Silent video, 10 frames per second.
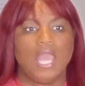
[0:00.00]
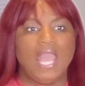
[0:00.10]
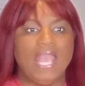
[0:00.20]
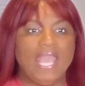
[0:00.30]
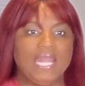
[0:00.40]

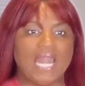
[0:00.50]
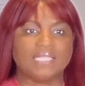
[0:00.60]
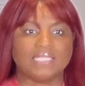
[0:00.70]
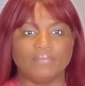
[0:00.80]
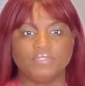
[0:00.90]
and
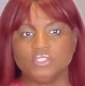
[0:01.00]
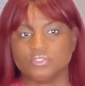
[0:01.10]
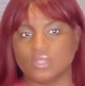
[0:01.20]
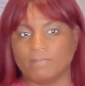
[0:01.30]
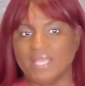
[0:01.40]
adapting
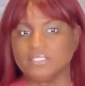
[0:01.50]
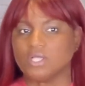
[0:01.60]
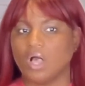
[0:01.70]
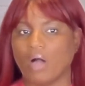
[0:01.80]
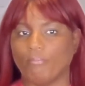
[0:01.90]
to the
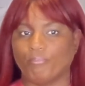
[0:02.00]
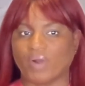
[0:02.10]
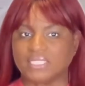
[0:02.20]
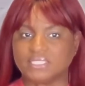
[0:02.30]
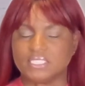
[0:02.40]
mental health
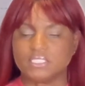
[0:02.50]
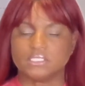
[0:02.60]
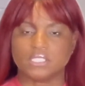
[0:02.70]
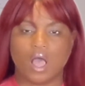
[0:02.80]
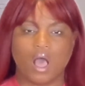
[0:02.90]

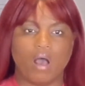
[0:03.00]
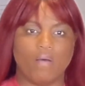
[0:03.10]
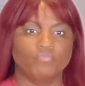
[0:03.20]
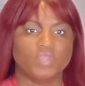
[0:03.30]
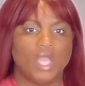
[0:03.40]
practice
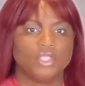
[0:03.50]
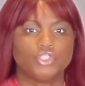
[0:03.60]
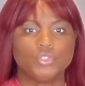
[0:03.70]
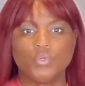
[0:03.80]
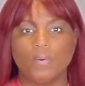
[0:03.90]

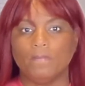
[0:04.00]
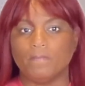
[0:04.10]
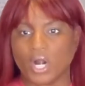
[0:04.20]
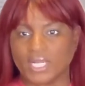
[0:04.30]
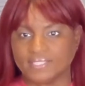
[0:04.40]
to
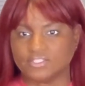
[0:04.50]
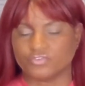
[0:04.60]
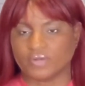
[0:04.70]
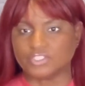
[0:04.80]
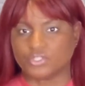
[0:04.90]
market
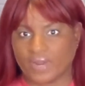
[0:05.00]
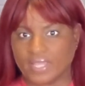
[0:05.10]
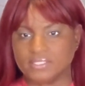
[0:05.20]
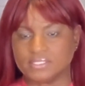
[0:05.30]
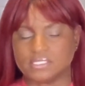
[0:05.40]

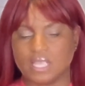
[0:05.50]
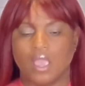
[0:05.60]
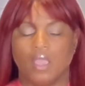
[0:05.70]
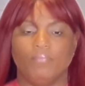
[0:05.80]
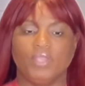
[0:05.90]
trends,
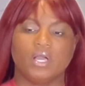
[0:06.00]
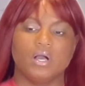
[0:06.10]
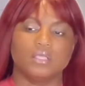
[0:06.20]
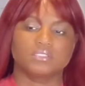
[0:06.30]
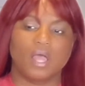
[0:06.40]

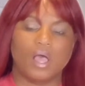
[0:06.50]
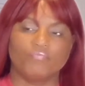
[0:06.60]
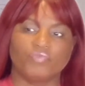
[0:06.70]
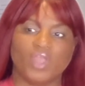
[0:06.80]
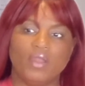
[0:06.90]
because
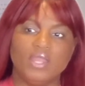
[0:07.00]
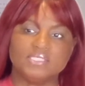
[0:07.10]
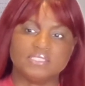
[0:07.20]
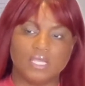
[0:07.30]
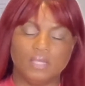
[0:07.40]
there
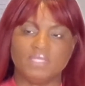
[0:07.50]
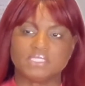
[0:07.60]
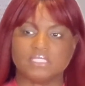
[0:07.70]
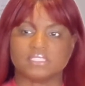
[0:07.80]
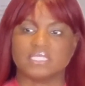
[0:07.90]
is a
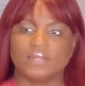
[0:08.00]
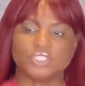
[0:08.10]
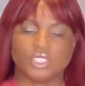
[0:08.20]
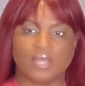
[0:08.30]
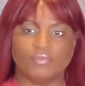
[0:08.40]

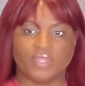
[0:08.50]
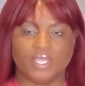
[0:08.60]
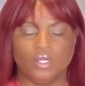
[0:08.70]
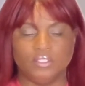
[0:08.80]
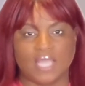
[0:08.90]
misconception out
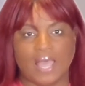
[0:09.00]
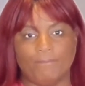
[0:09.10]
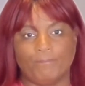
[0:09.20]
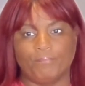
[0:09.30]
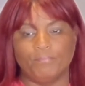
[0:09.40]
there
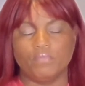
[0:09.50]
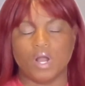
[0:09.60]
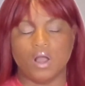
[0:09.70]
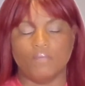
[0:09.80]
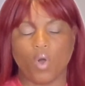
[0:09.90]
that
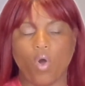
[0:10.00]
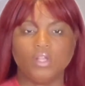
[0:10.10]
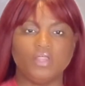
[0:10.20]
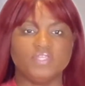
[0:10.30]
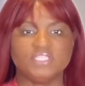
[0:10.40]

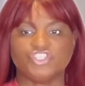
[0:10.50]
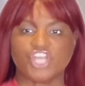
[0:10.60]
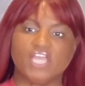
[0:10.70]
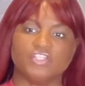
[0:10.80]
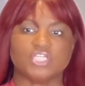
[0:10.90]
all of these
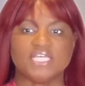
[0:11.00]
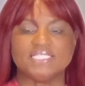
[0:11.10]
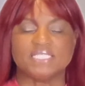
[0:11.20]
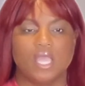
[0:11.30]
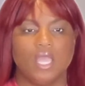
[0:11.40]

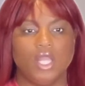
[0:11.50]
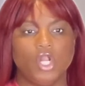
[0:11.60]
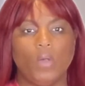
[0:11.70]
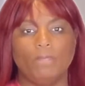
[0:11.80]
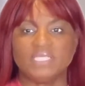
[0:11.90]
changes and
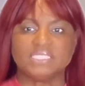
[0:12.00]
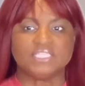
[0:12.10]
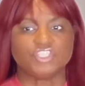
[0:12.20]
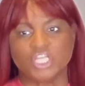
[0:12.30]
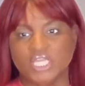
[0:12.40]
all
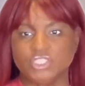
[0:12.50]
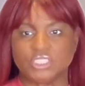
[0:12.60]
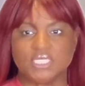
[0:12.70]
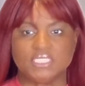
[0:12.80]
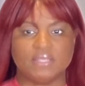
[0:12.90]
business
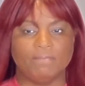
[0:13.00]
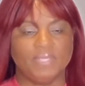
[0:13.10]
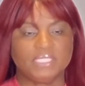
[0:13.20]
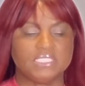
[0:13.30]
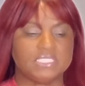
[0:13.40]
changes and
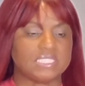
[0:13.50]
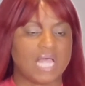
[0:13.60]
business